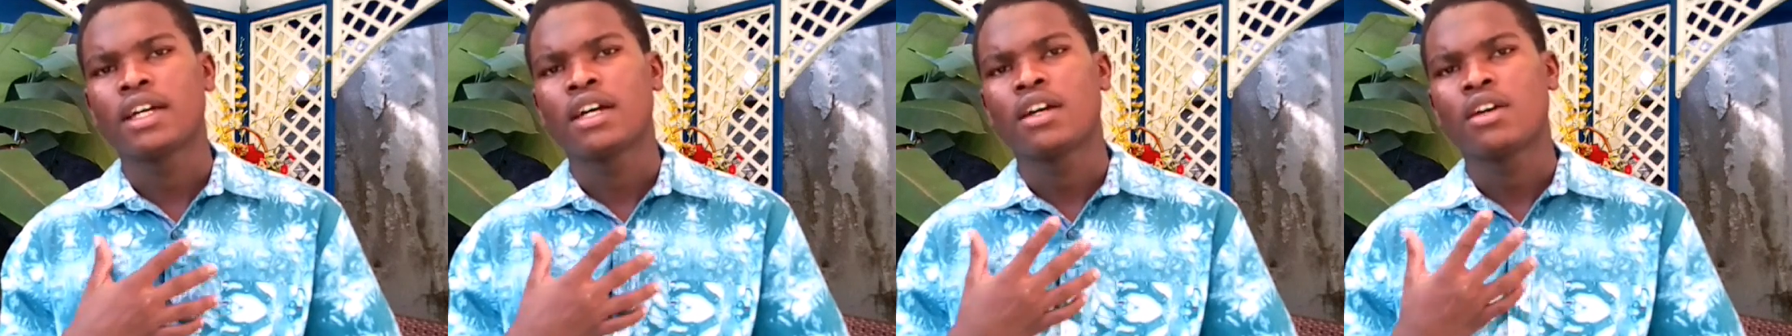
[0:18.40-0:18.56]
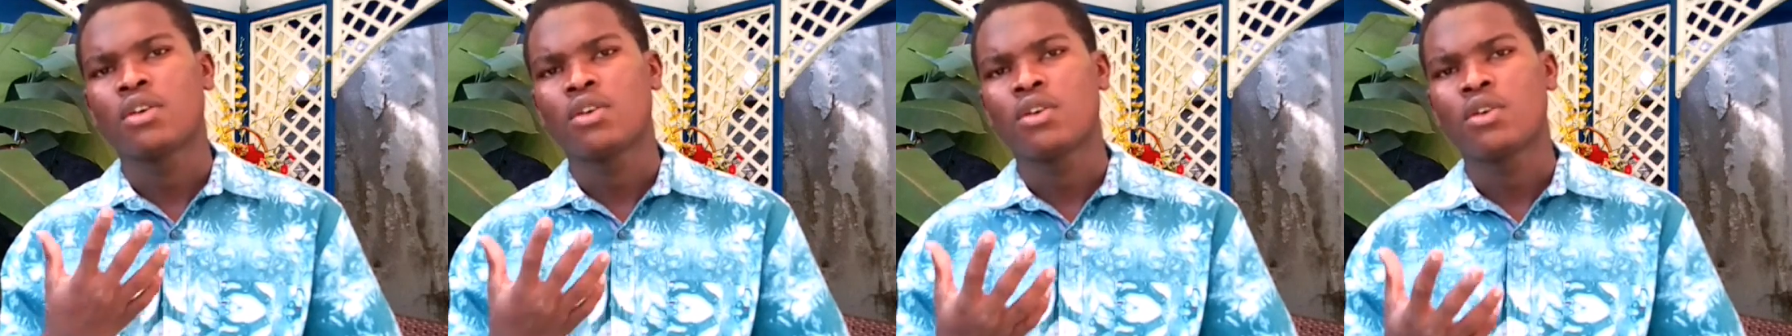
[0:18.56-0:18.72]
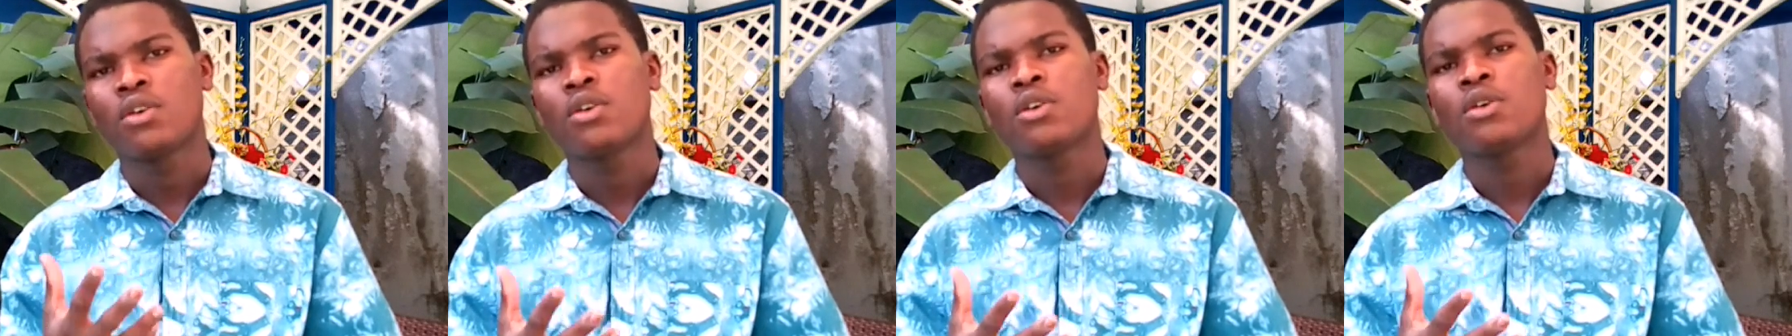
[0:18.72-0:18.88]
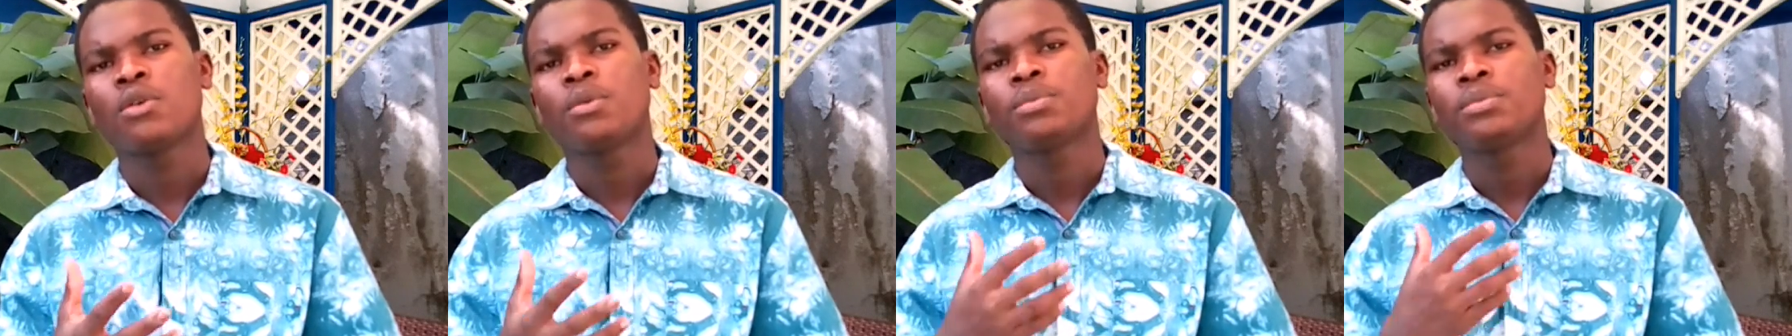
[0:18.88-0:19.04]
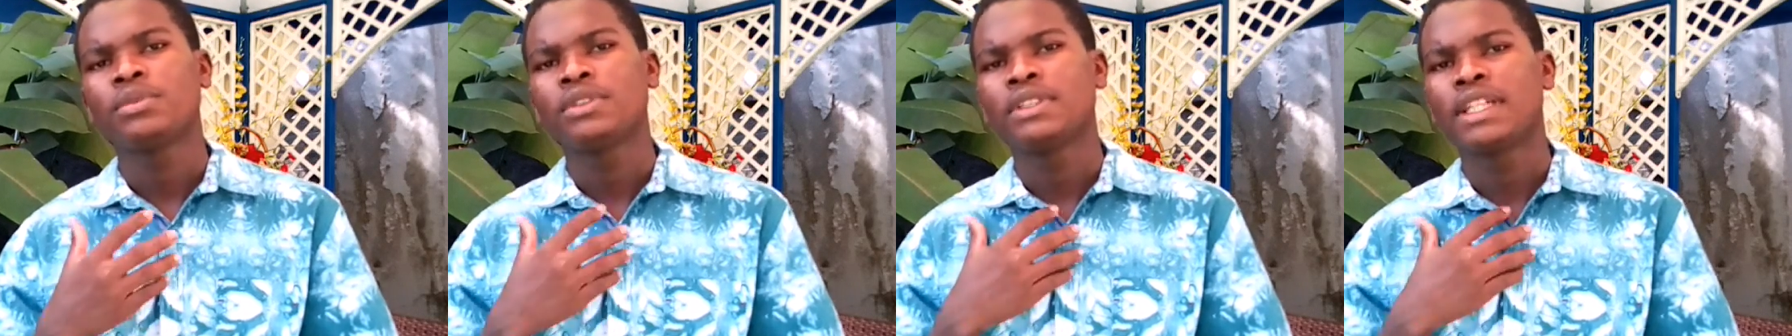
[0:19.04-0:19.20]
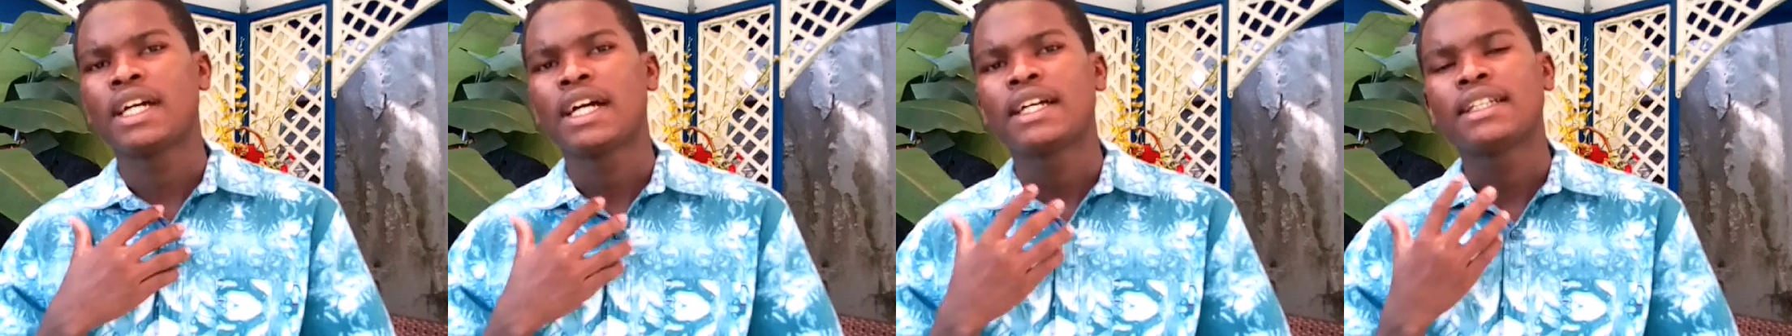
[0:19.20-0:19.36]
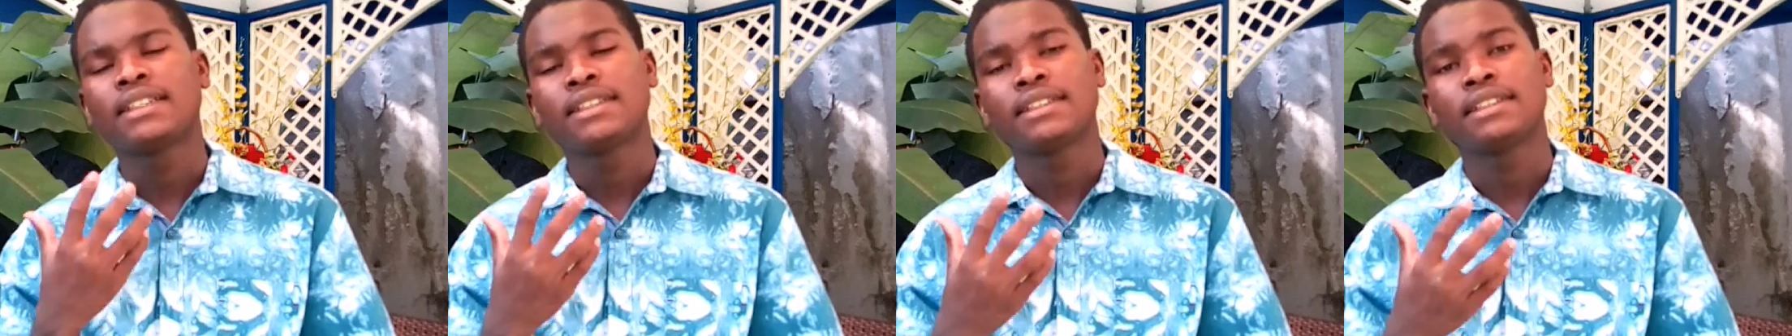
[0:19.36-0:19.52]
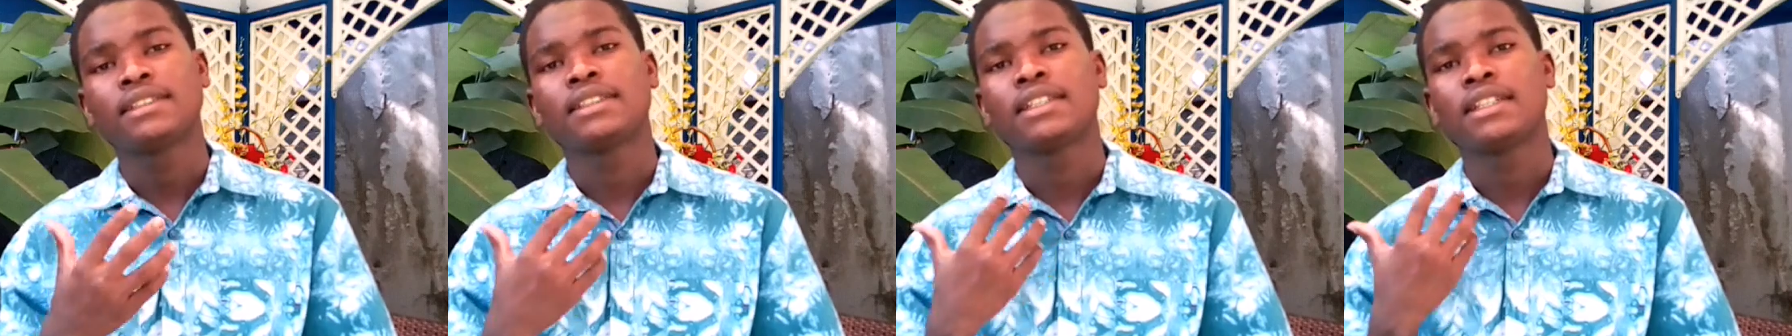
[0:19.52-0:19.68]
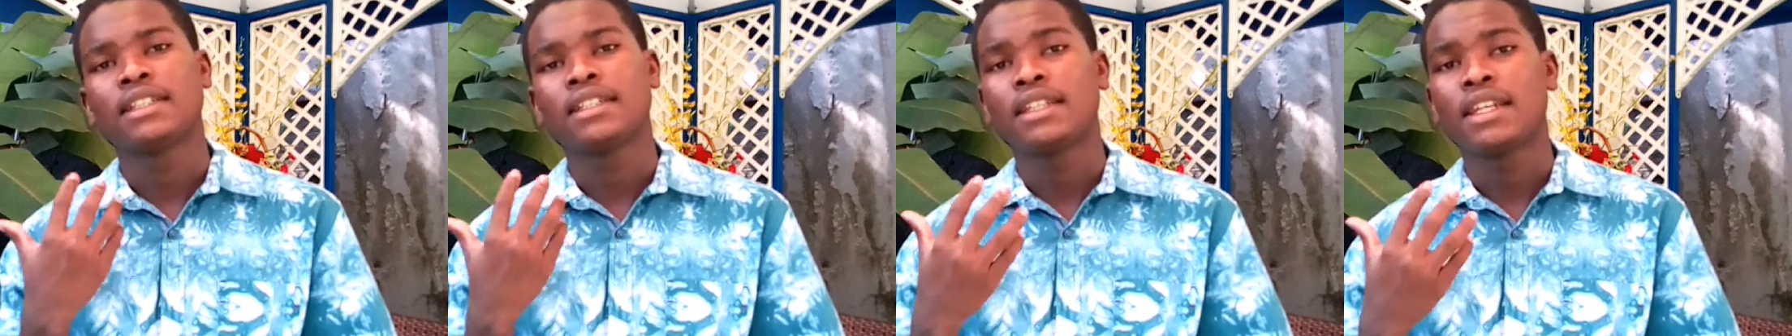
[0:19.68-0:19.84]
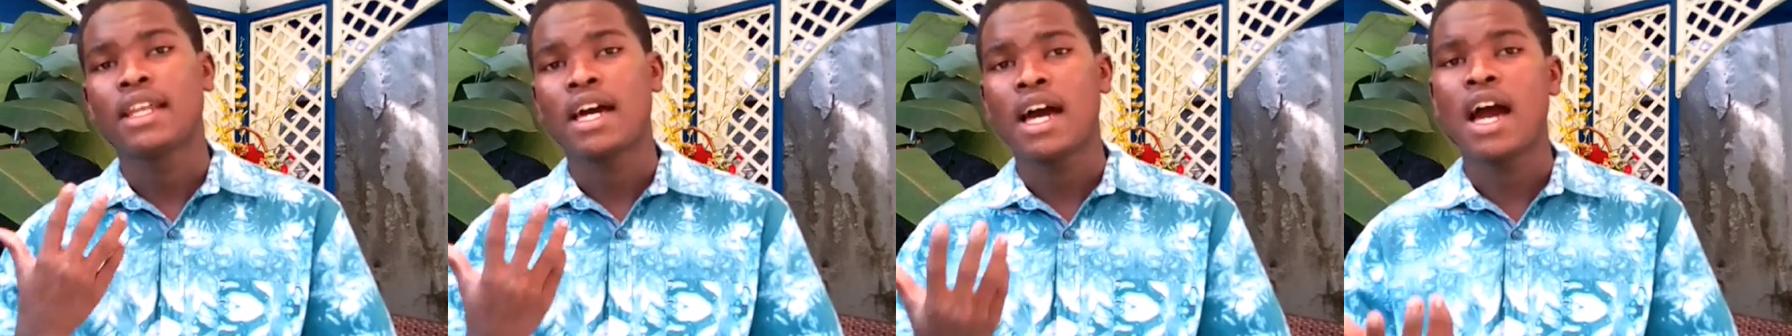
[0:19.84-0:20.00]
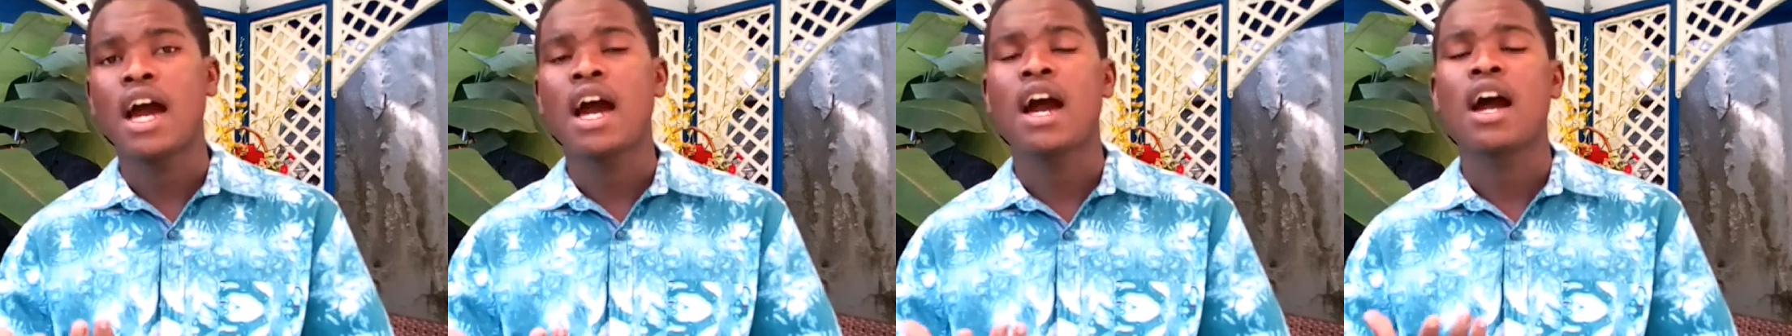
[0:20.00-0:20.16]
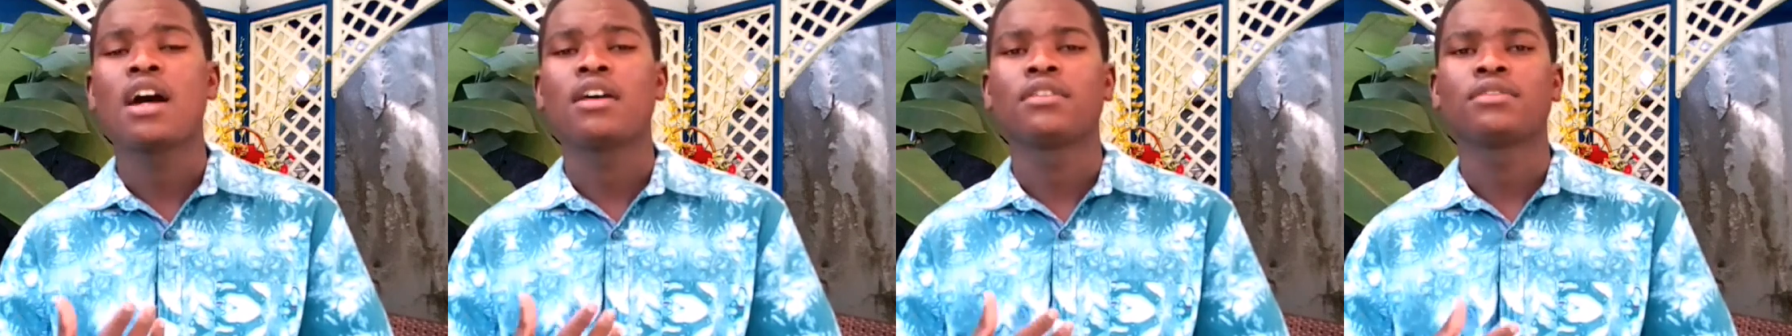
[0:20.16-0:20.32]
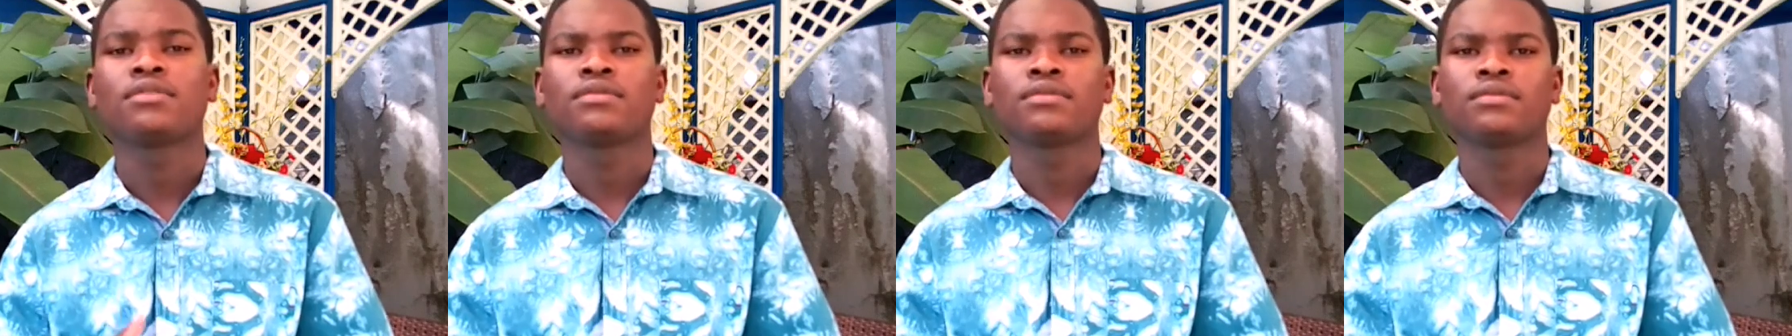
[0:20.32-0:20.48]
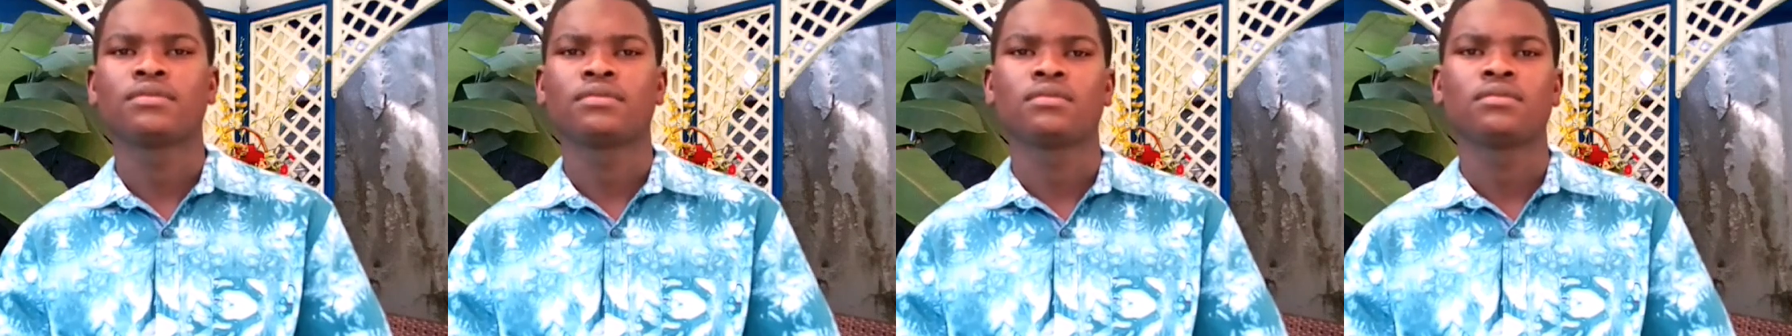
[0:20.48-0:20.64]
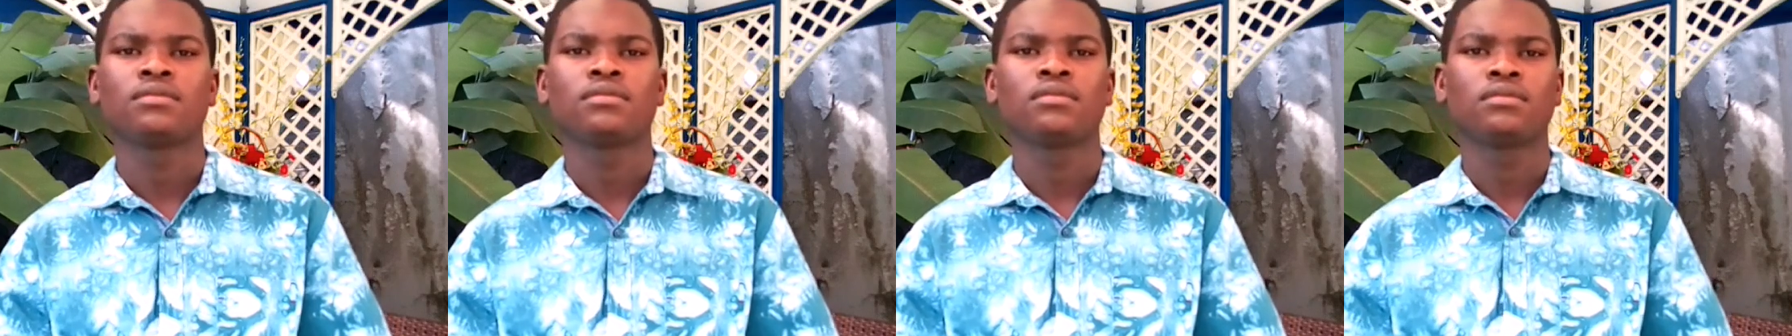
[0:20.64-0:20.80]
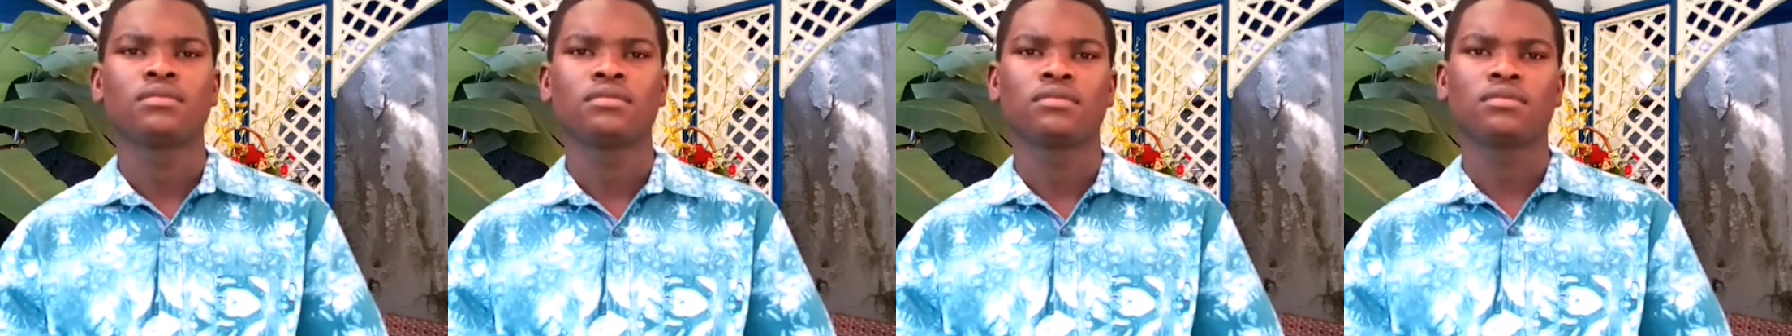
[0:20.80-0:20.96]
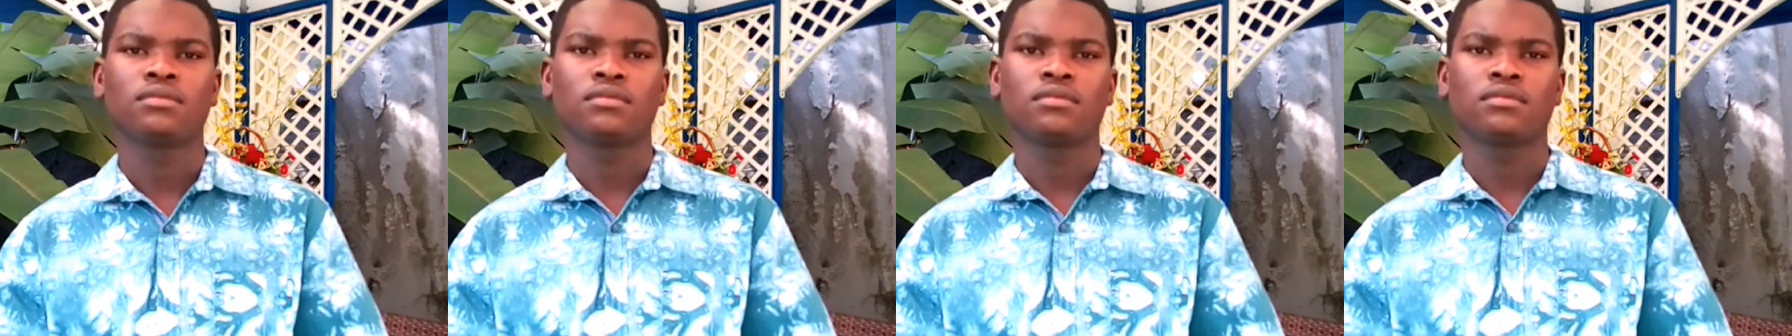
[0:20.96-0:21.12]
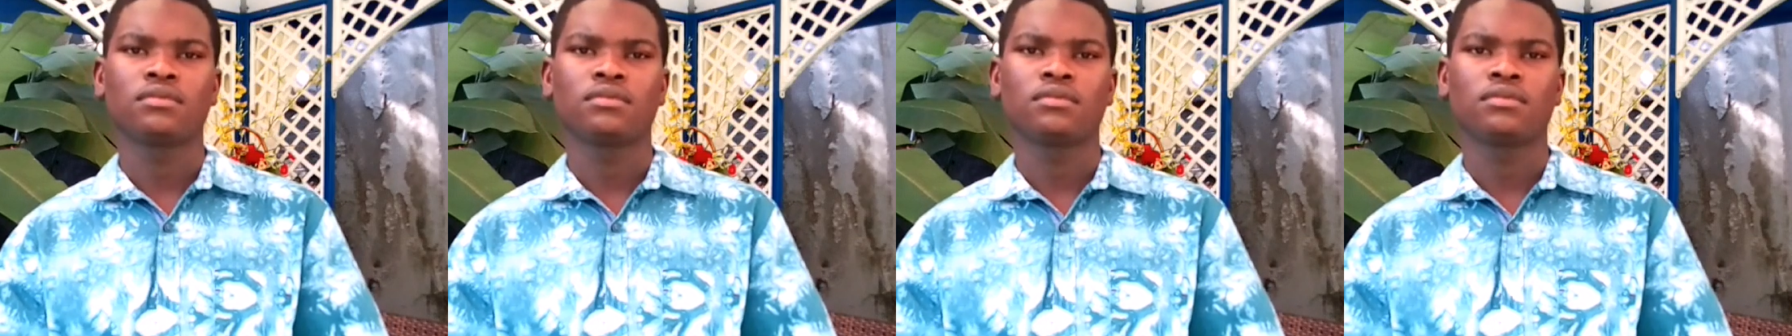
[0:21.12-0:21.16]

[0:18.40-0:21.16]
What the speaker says: And I hope that is enough.